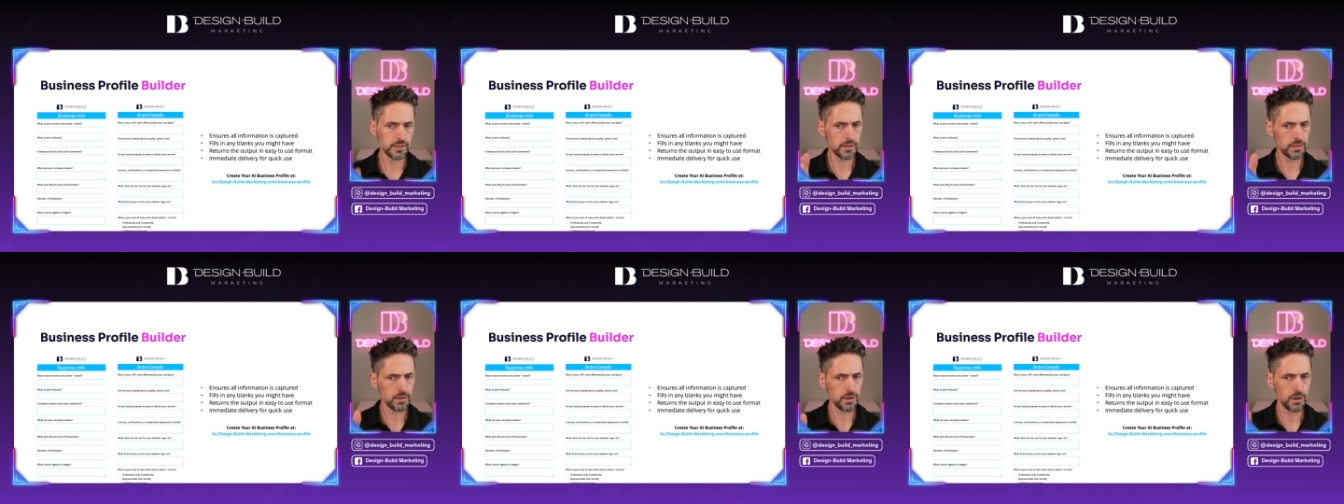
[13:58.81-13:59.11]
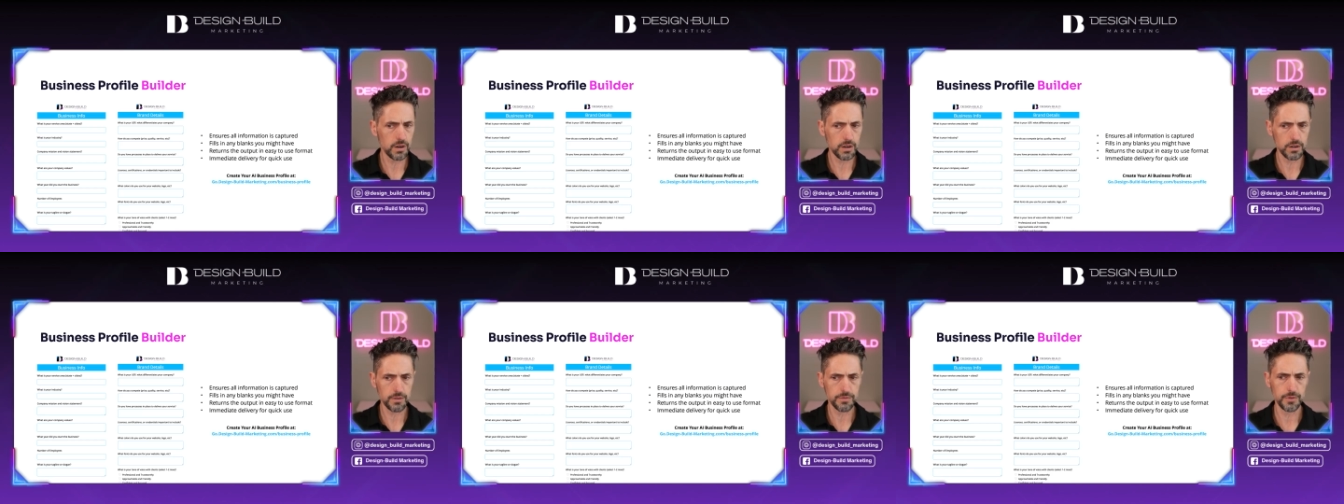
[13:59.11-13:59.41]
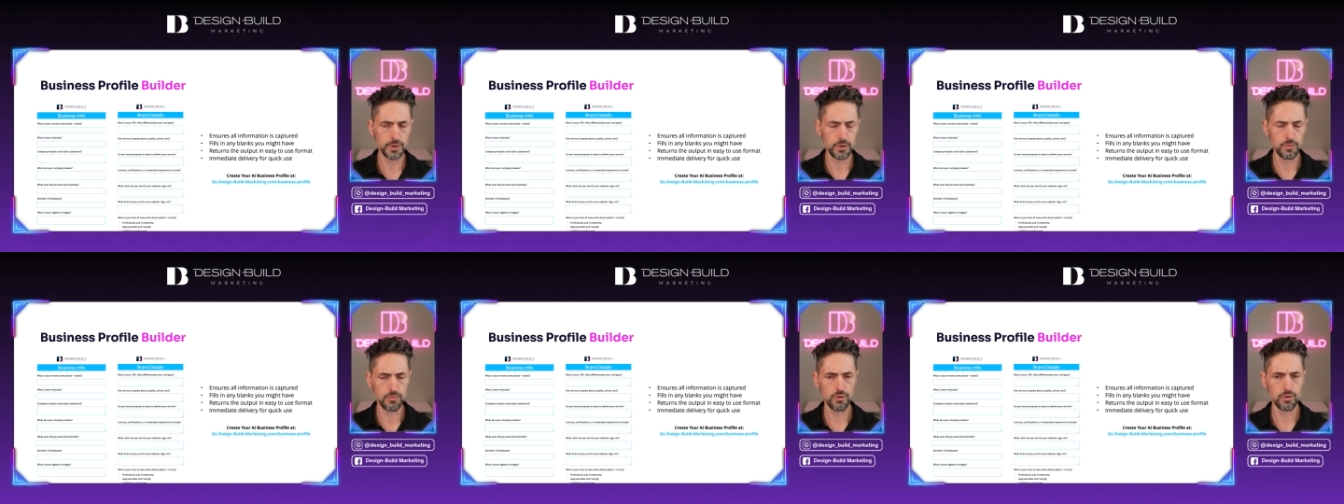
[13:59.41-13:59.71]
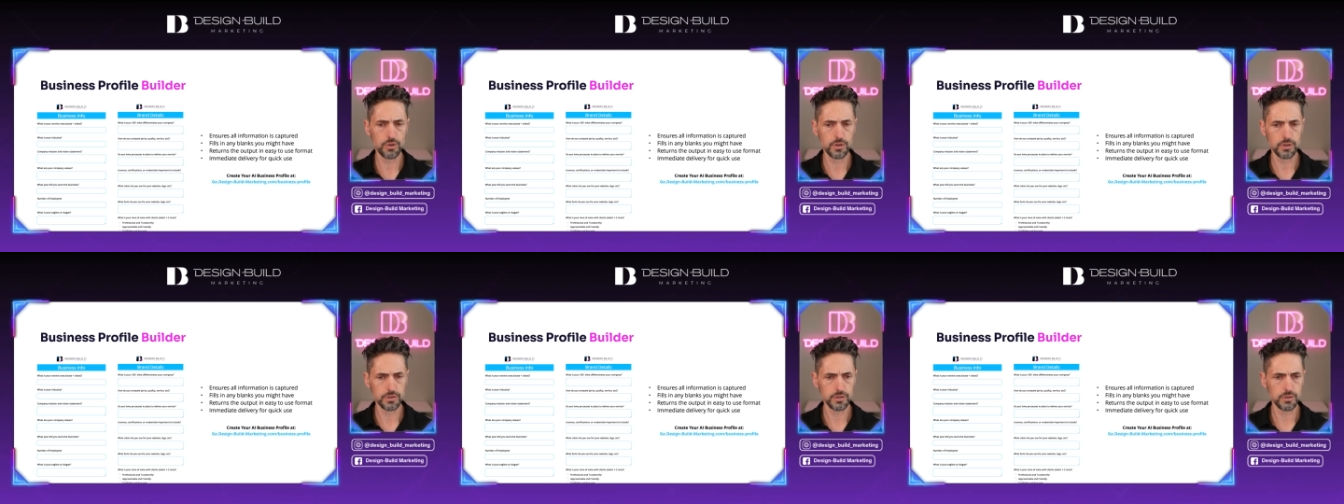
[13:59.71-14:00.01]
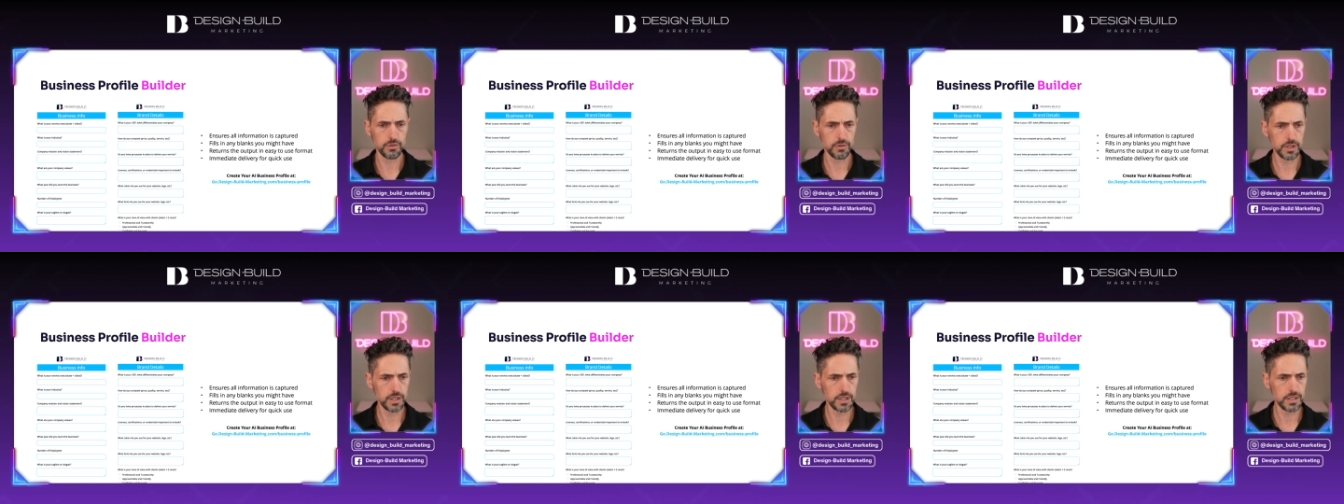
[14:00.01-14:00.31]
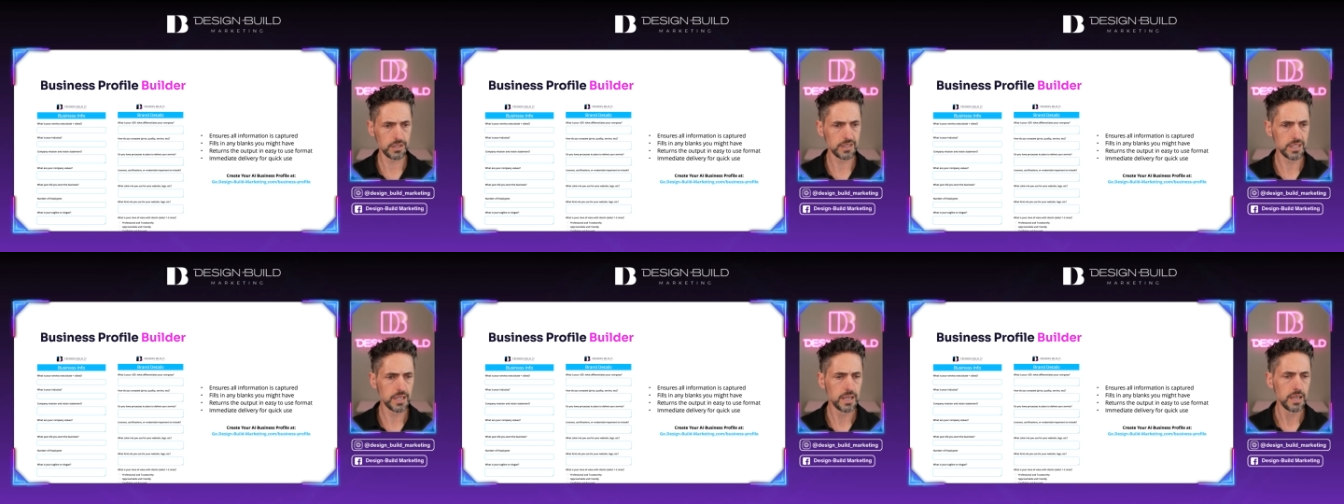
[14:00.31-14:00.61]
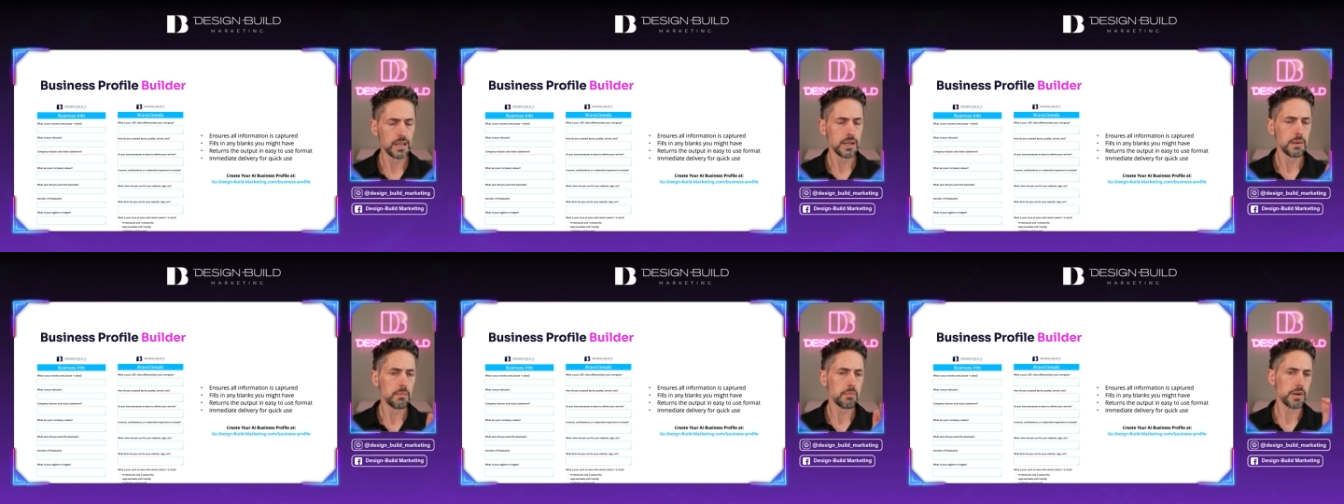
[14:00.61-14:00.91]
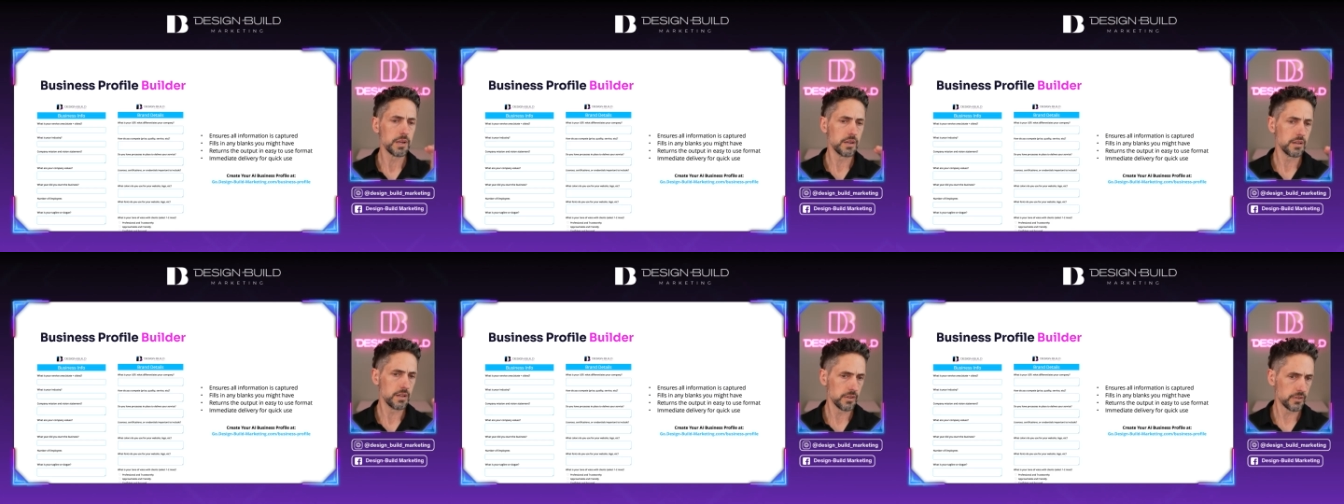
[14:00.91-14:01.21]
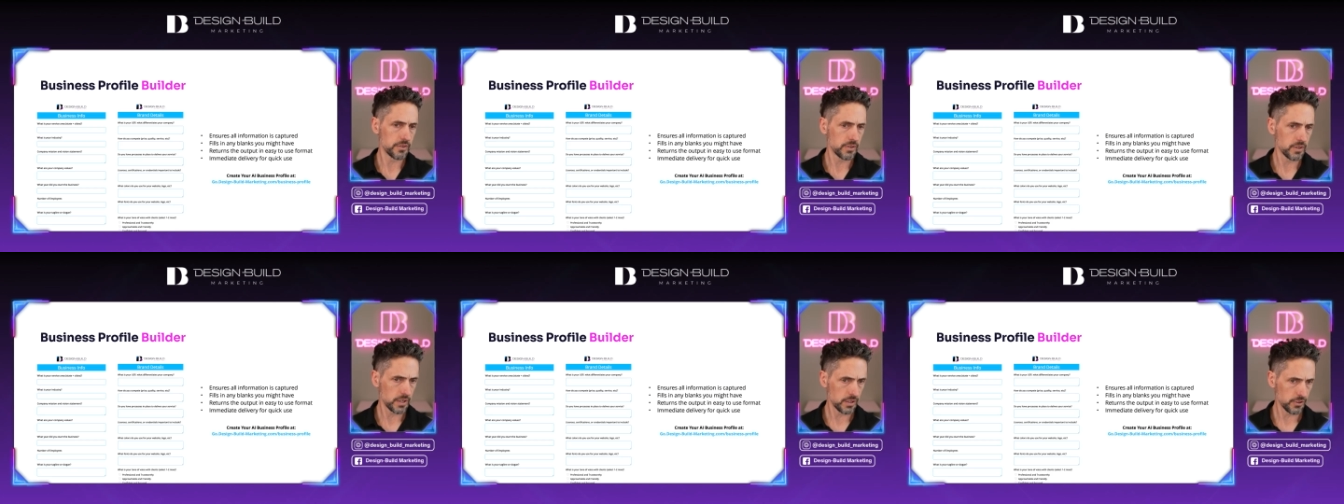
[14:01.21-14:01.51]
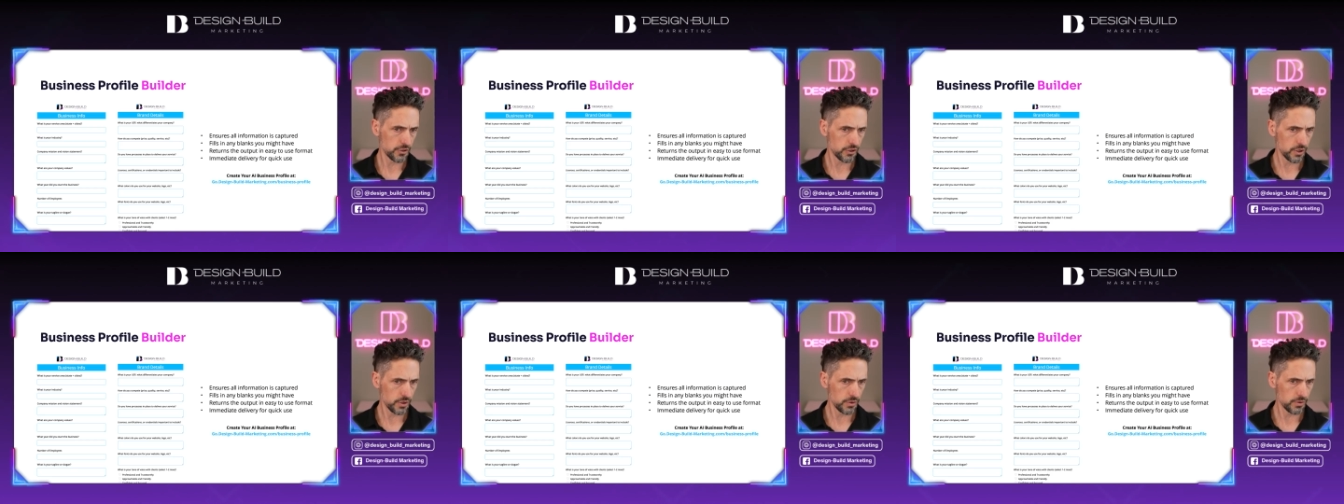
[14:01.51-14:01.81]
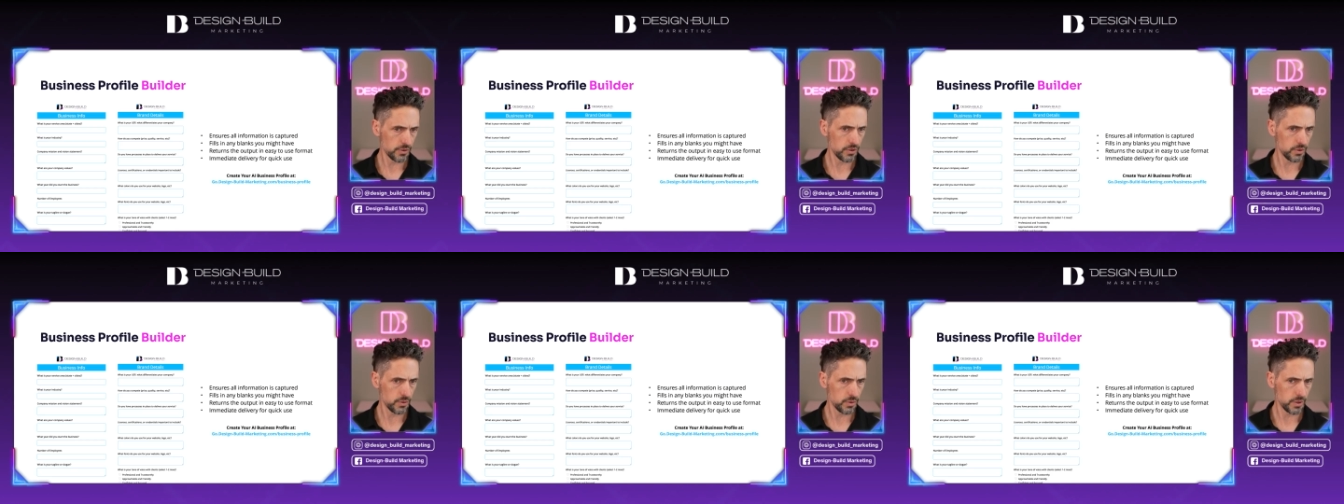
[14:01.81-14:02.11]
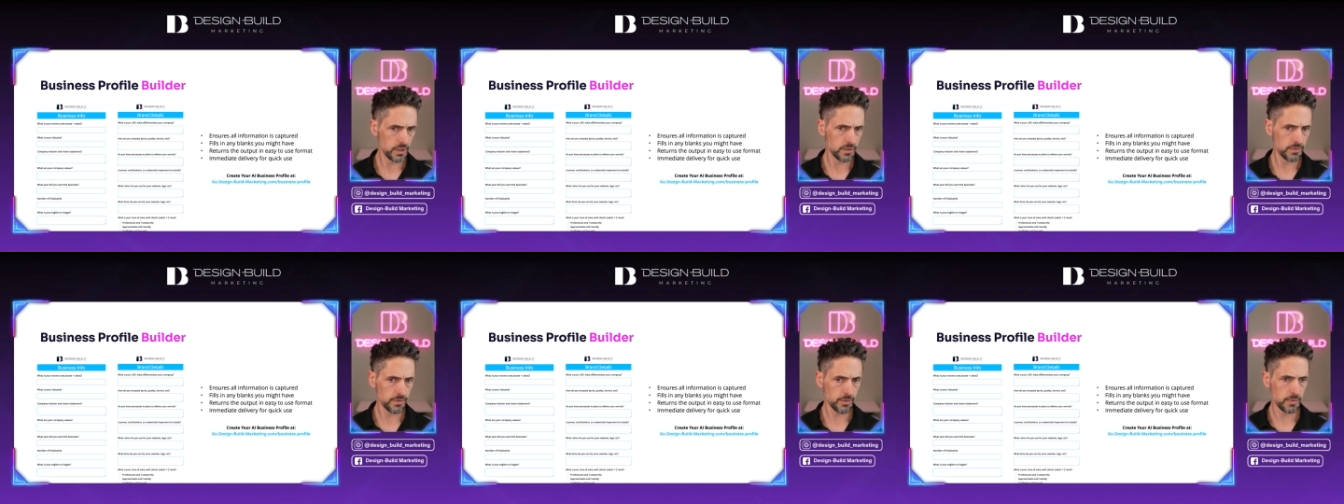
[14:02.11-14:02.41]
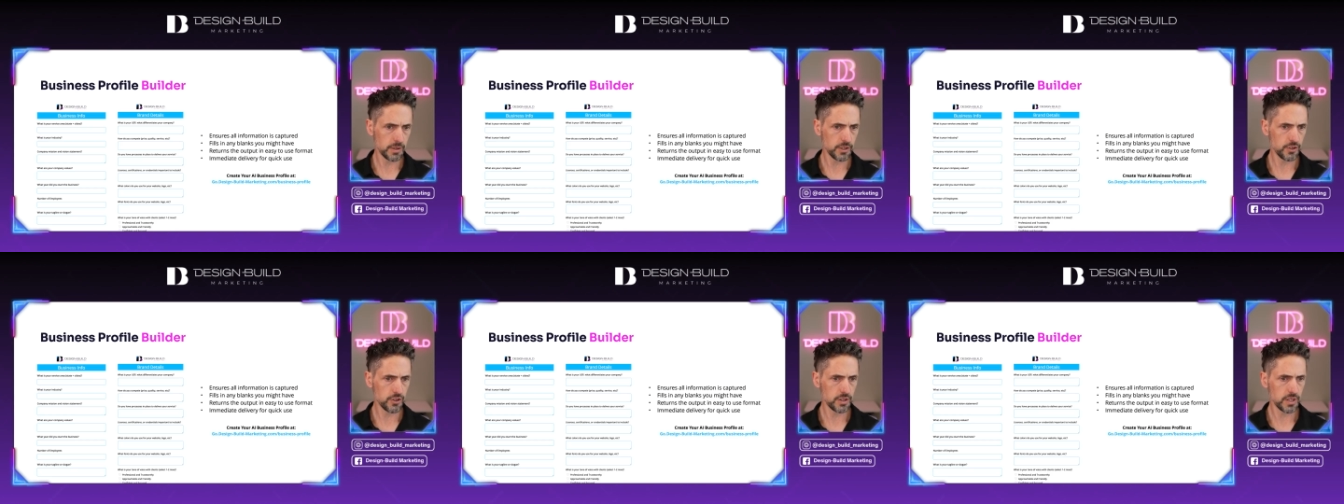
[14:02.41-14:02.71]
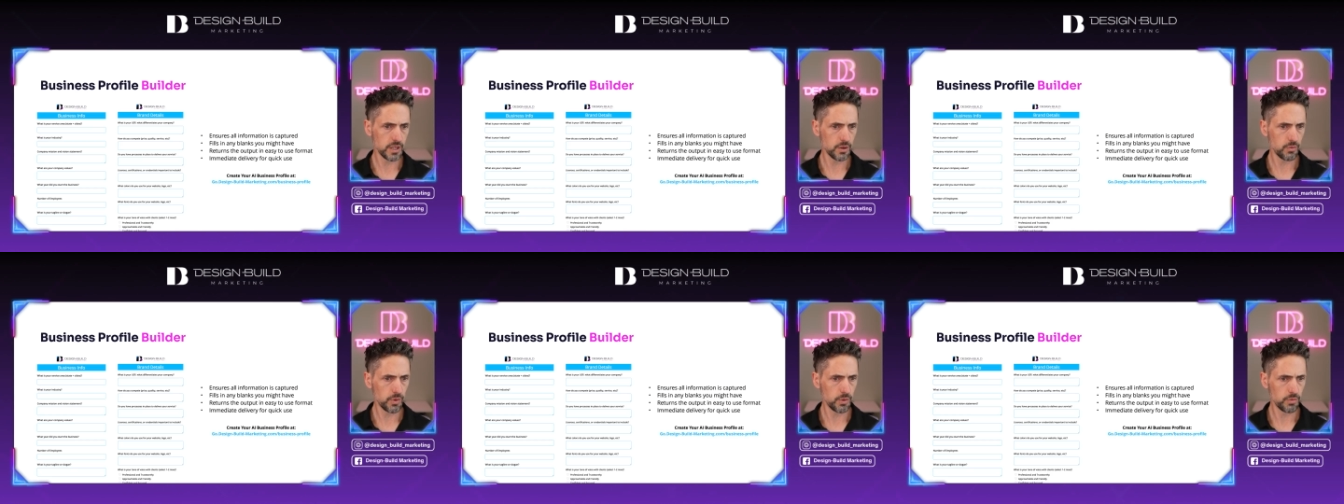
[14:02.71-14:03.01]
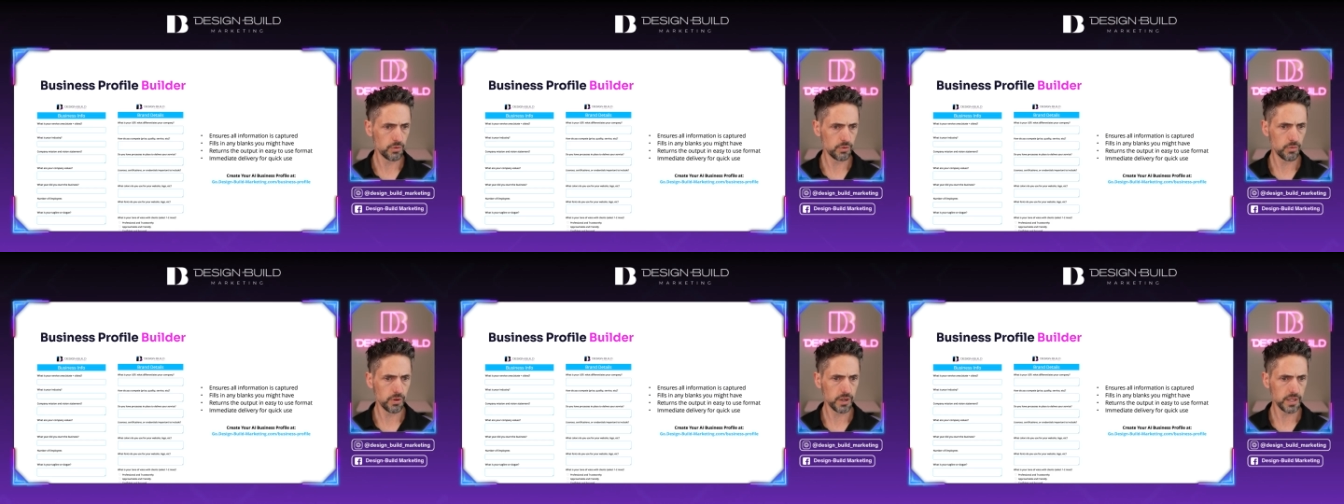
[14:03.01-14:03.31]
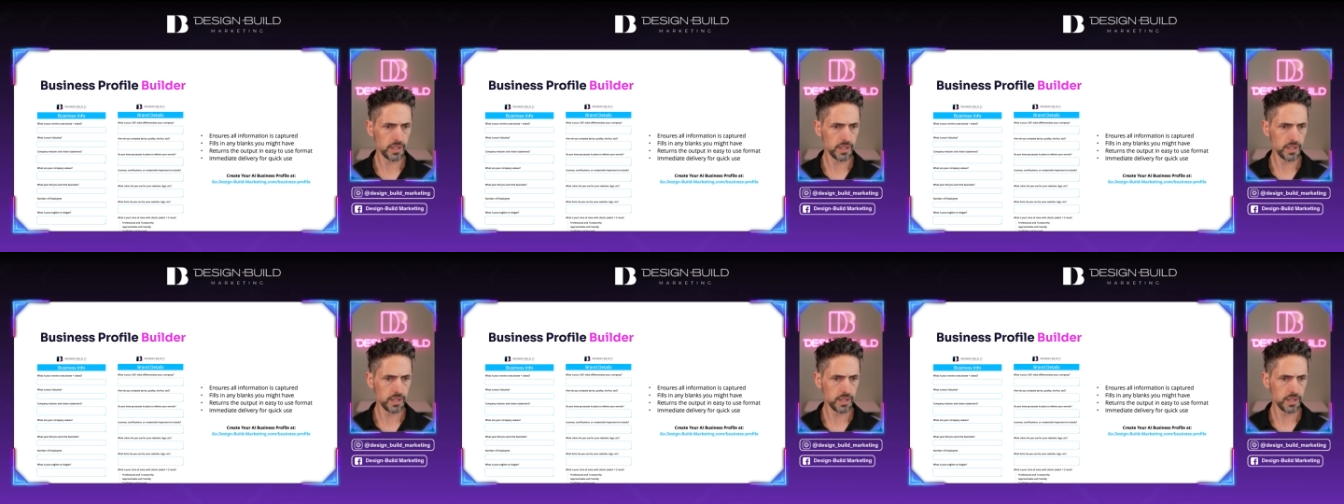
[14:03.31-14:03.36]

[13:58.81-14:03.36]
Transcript: There are a few more screens, but this kind of shows you the information that we would want to